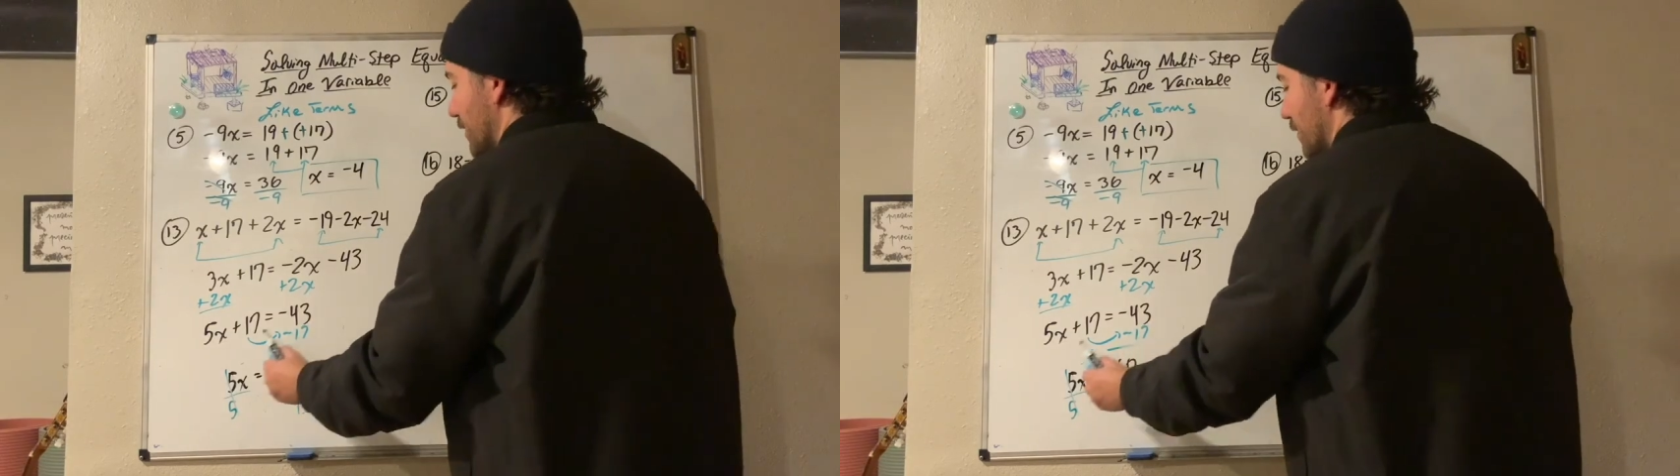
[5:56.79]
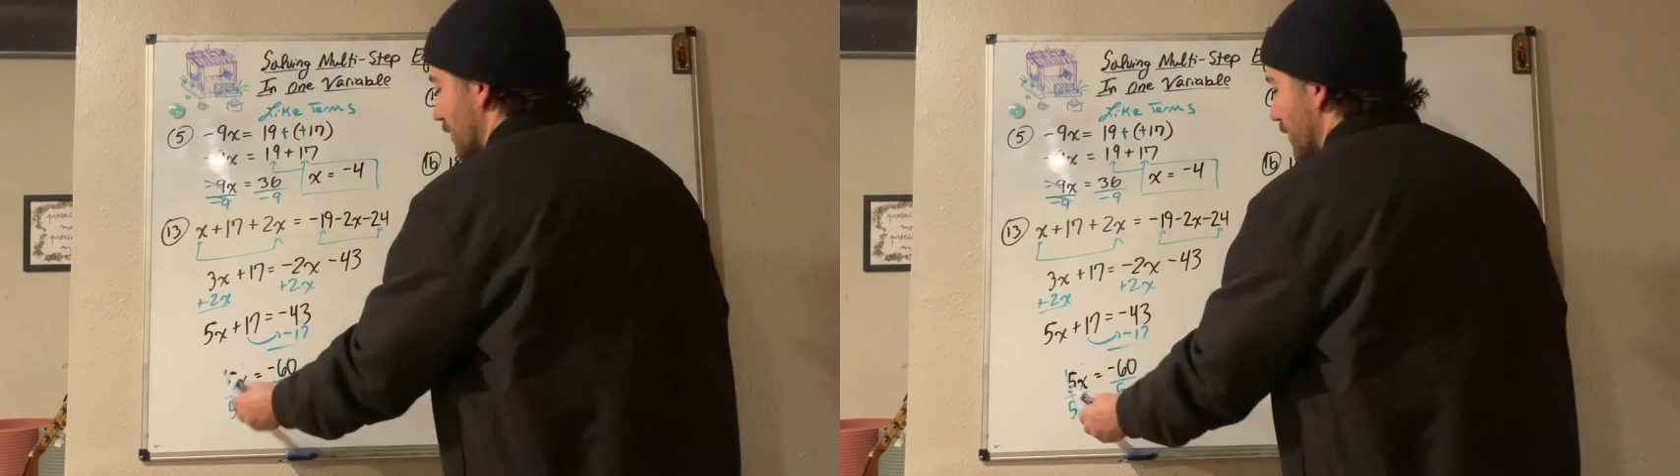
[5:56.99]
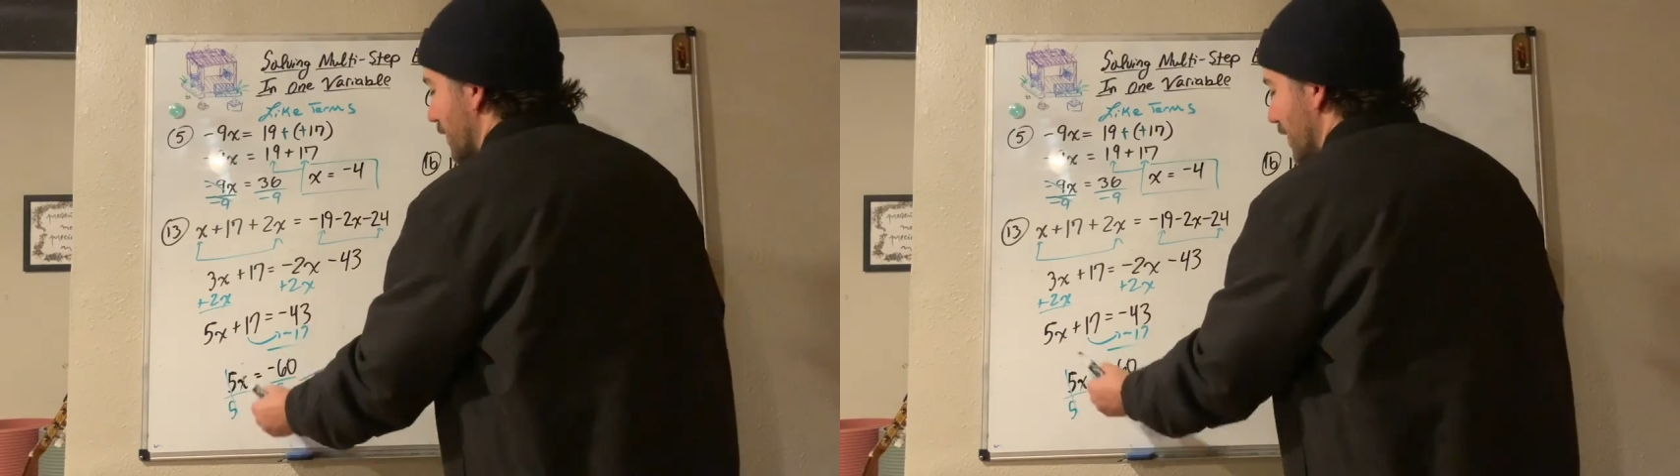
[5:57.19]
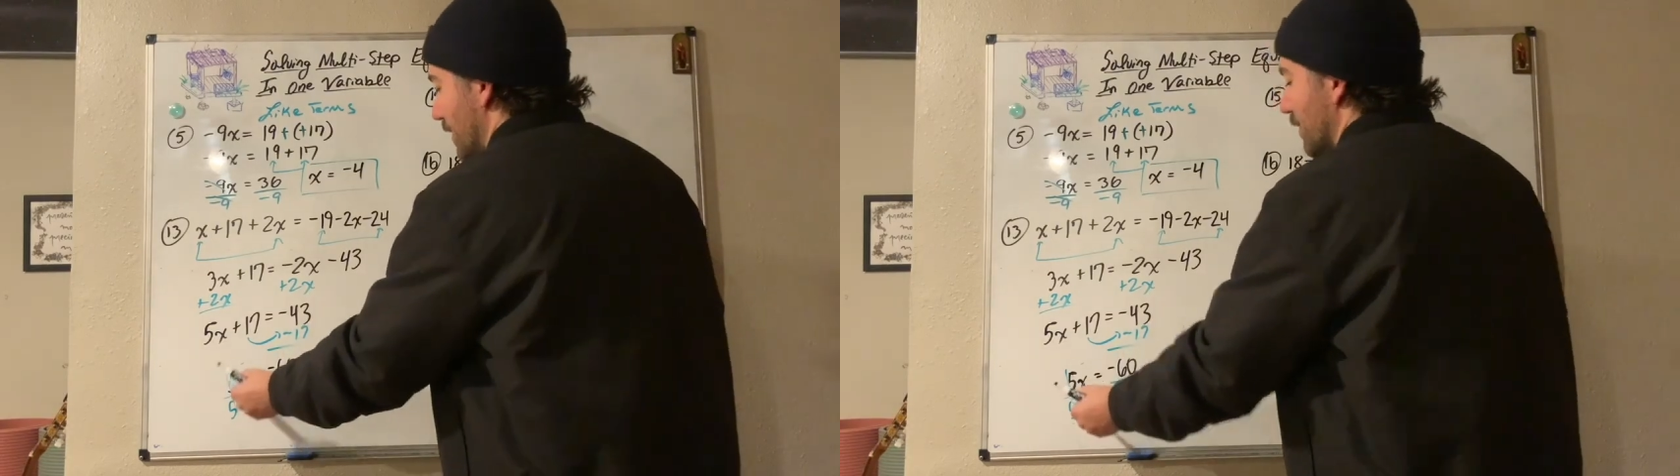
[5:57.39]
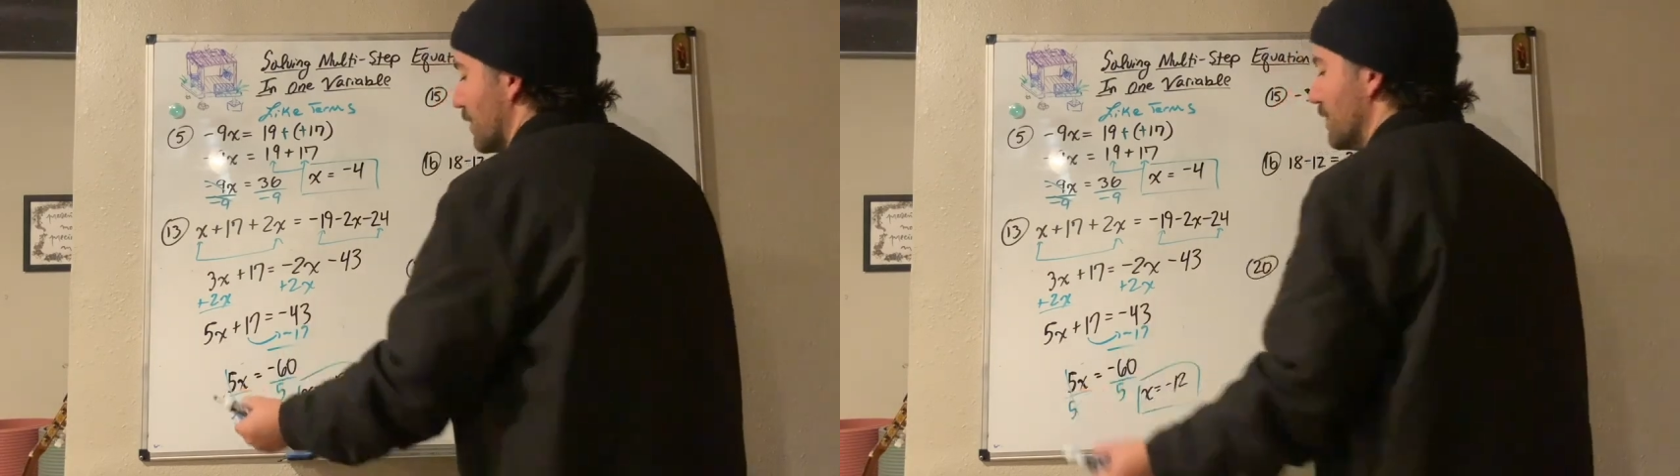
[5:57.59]
goal of
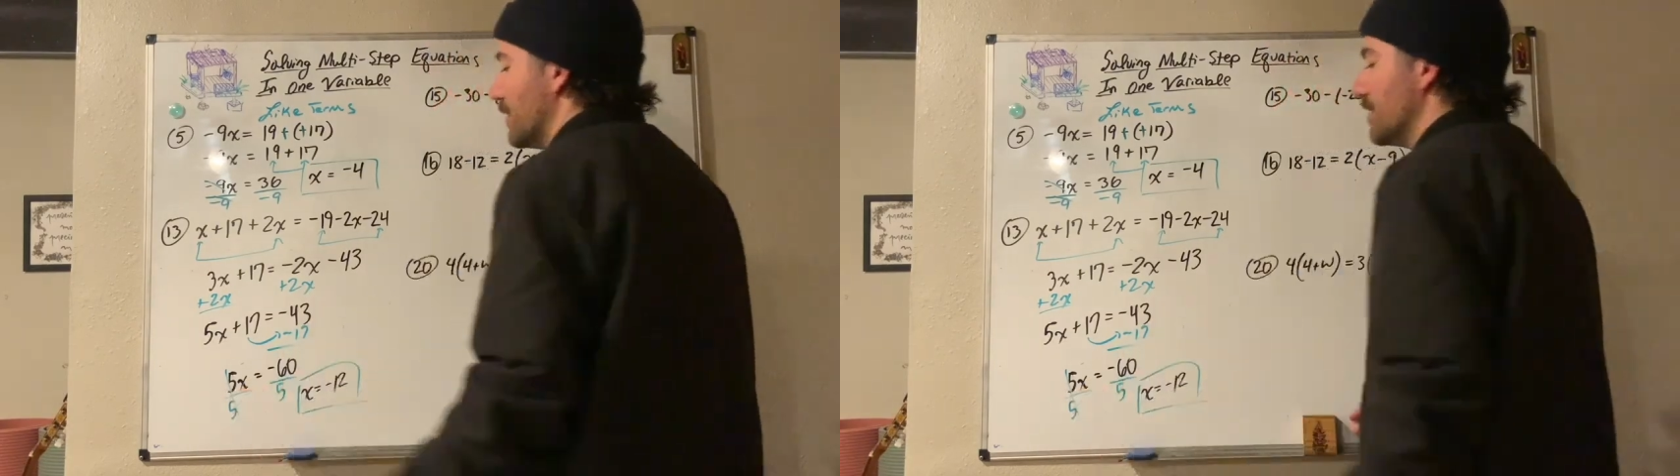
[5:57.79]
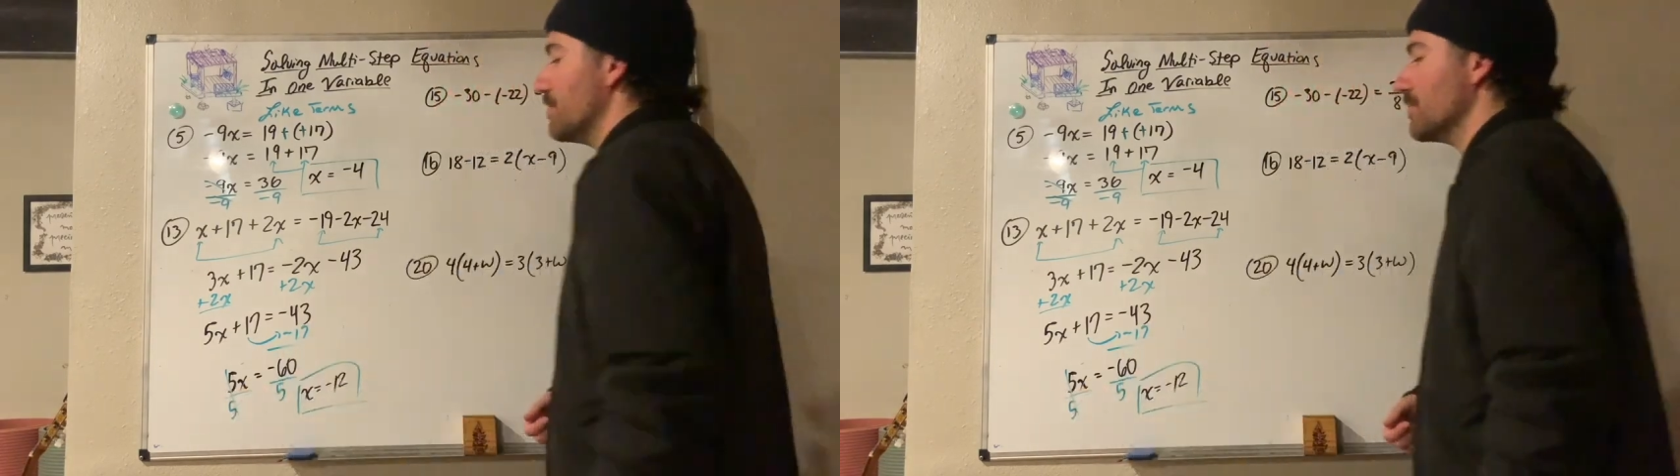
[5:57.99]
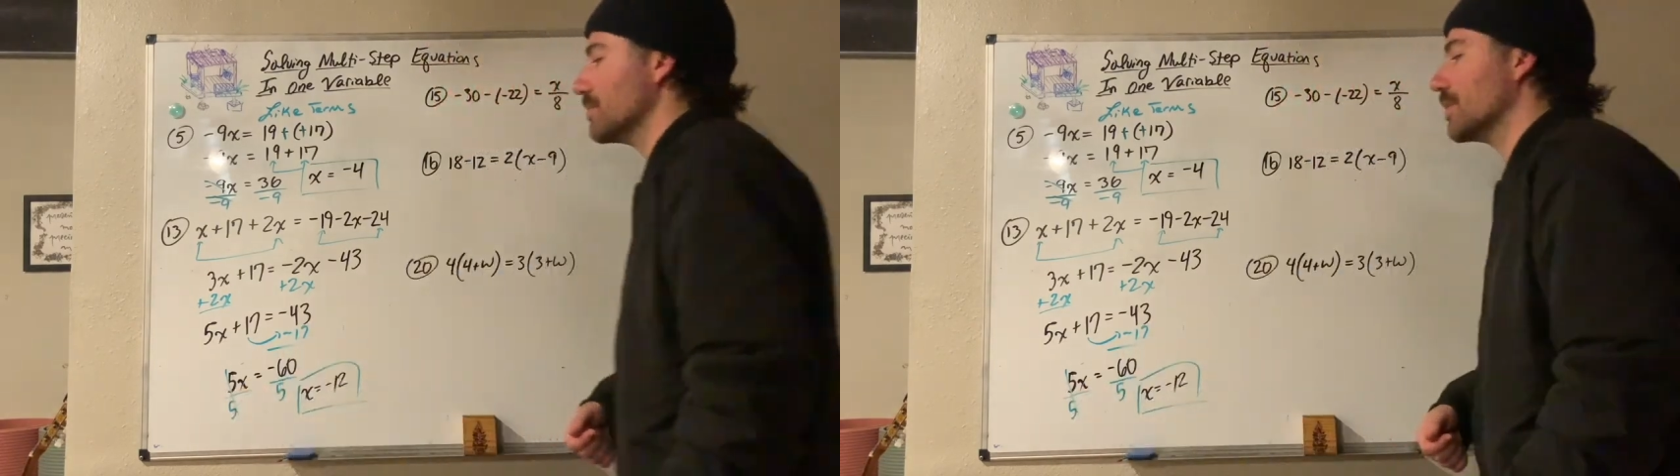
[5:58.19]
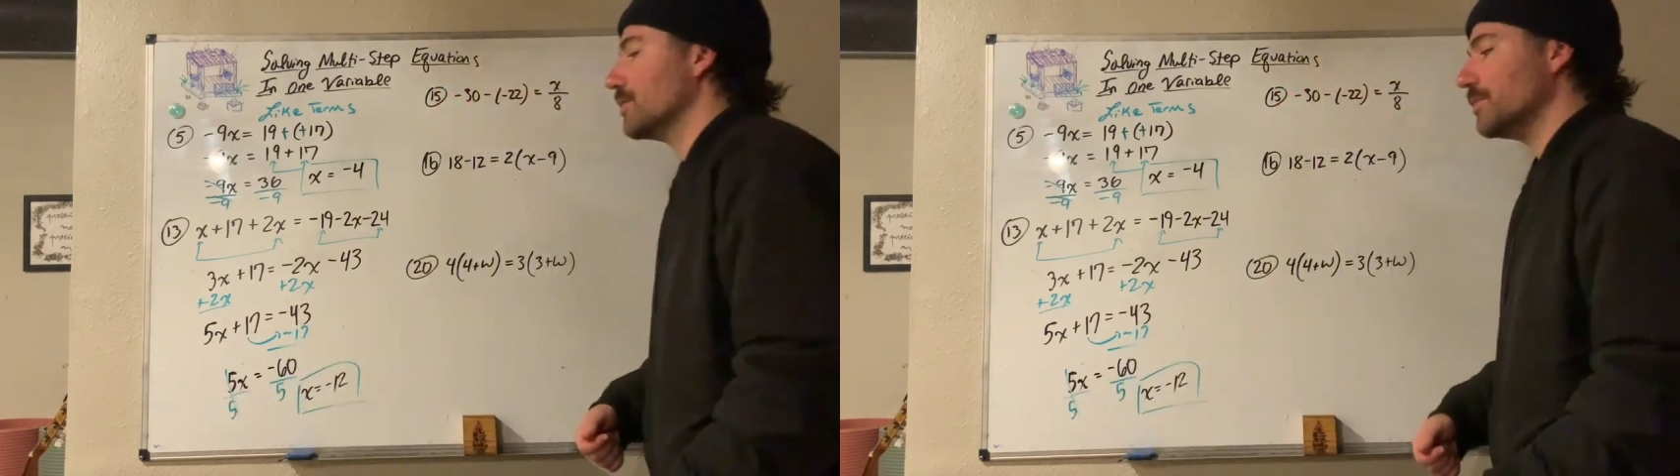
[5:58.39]
getting our variable on